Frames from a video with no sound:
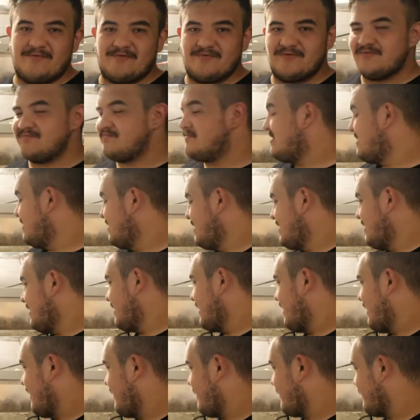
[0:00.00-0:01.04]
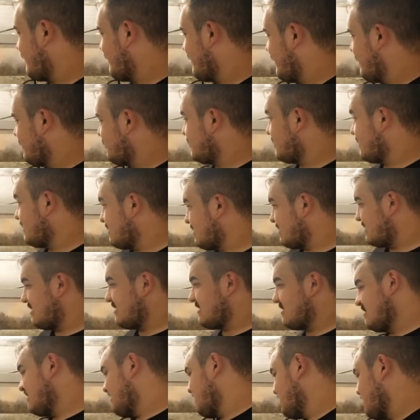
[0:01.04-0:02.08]
room. And as you can see,
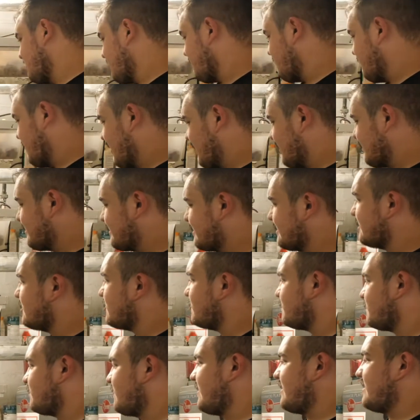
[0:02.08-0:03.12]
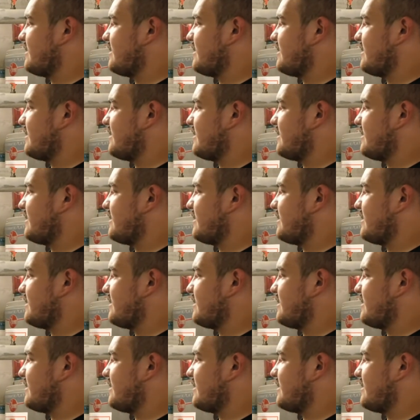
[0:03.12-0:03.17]
this is our main setup right